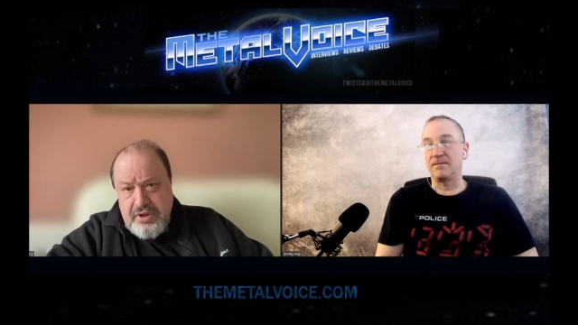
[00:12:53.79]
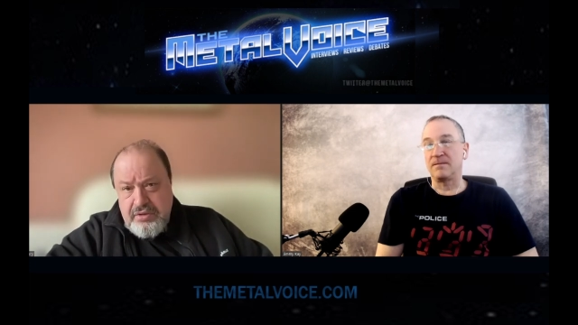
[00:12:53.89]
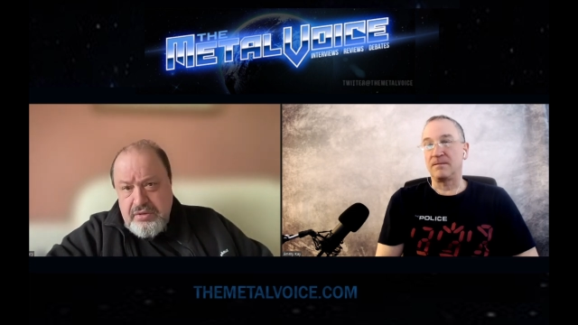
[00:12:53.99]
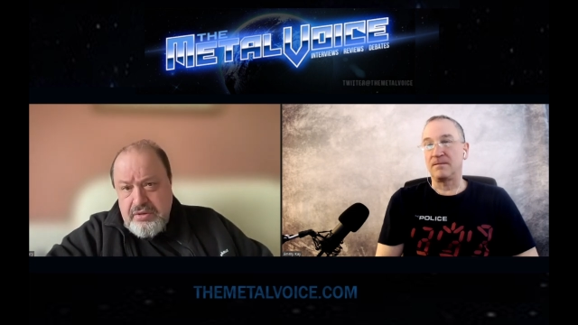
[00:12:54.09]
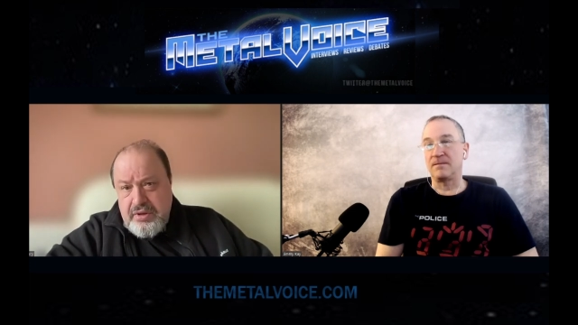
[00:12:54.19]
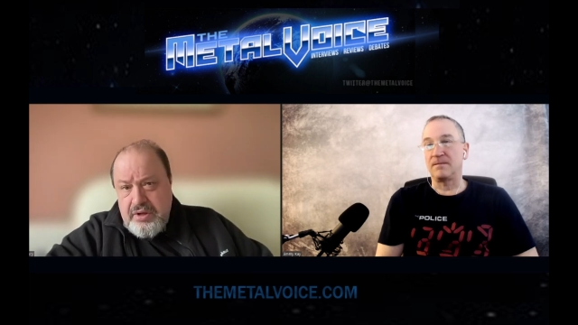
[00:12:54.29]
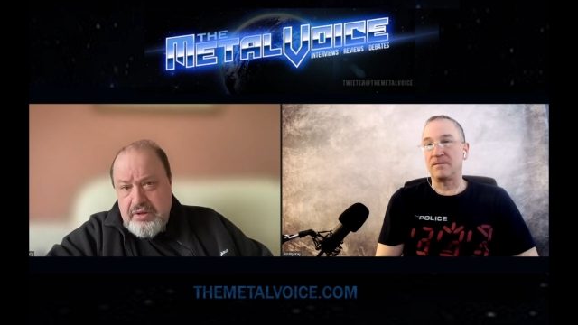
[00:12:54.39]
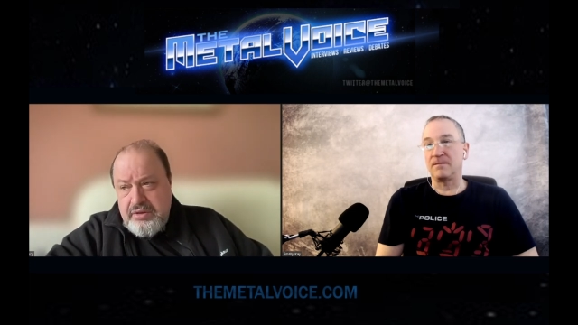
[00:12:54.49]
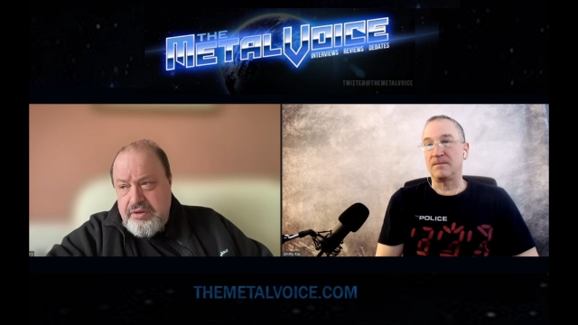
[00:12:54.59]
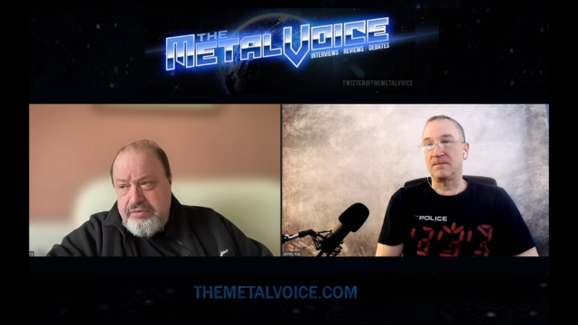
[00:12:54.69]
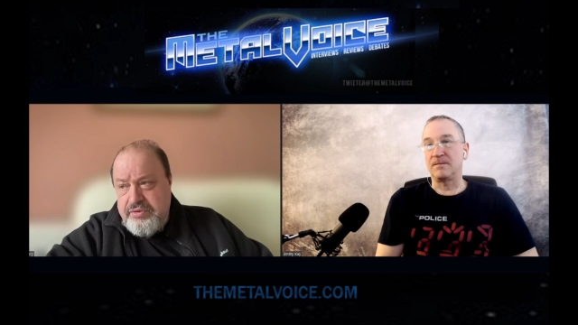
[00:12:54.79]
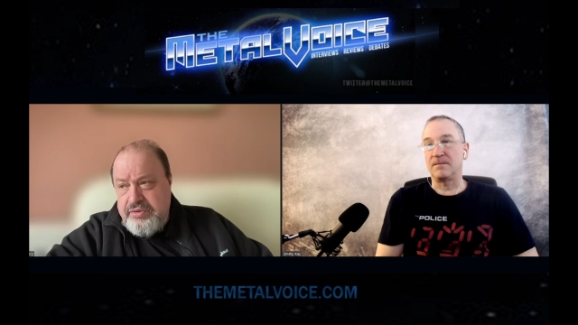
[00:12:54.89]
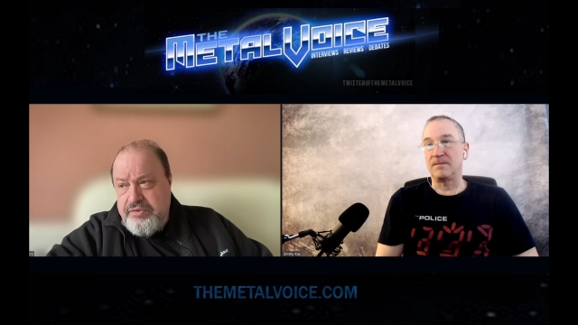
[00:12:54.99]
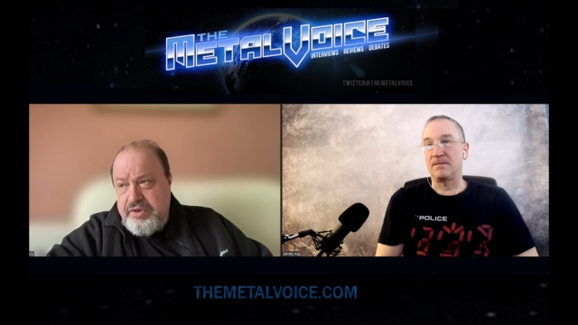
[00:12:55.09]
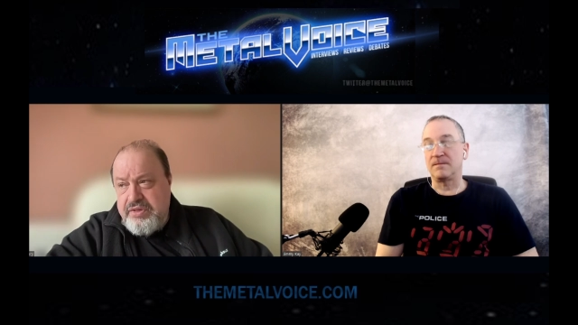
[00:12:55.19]
Speaker 1: on on the, the
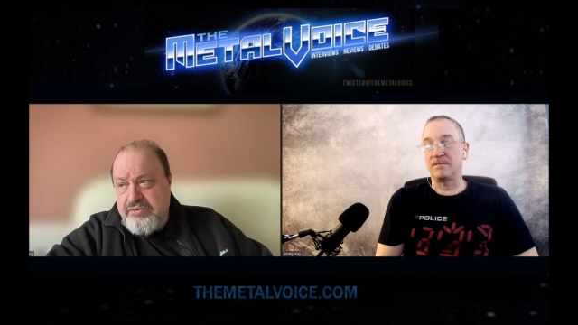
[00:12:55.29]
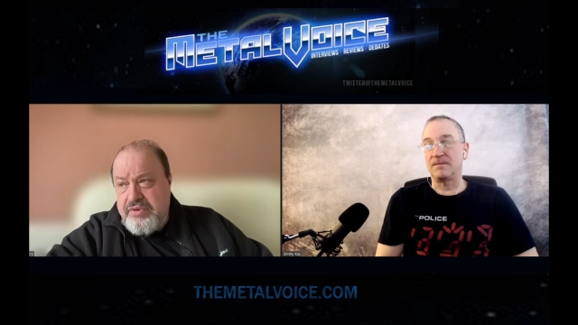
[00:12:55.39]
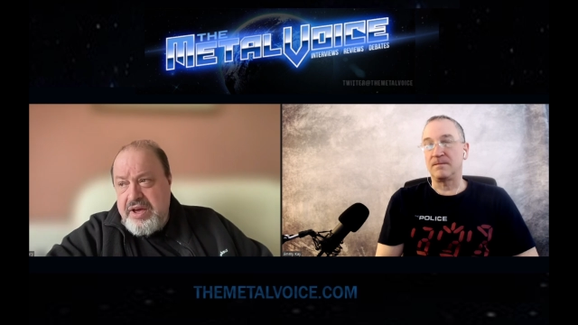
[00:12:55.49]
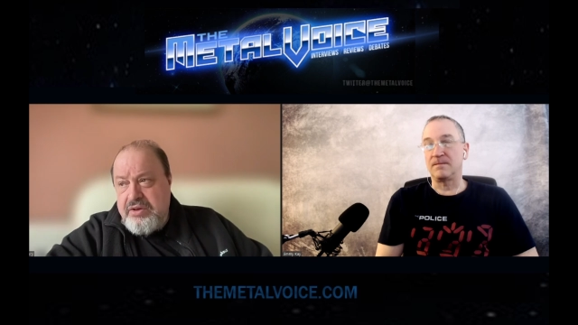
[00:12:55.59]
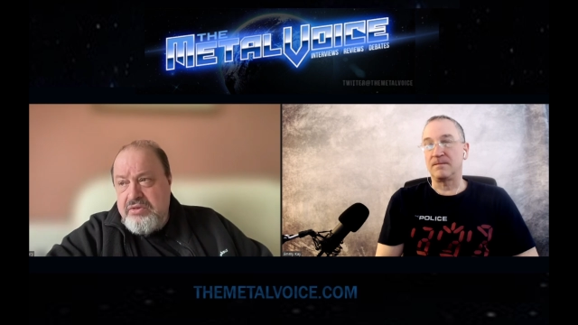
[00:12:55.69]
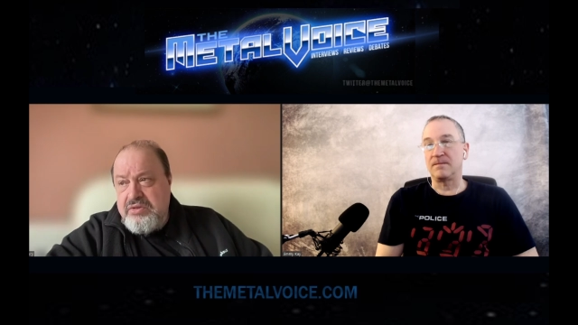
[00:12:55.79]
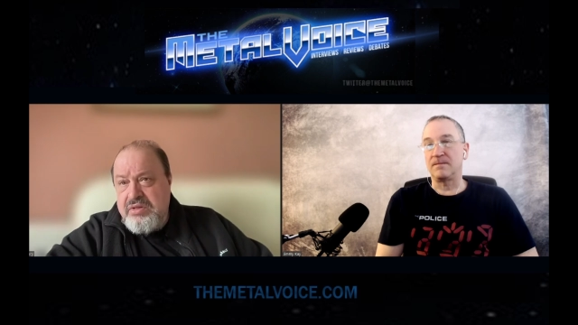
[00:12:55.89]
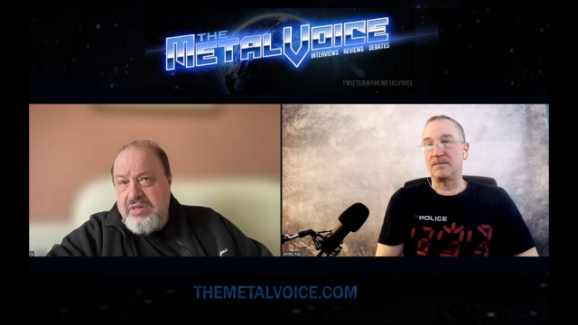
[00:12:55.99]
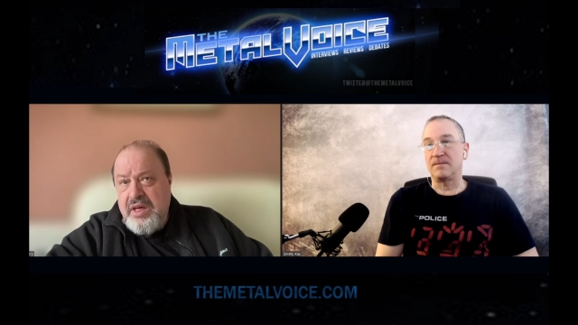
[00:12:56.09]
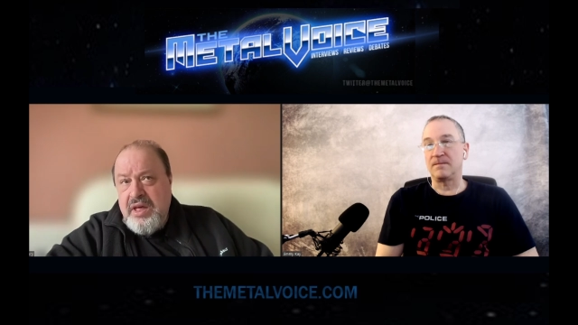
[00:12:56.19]
first records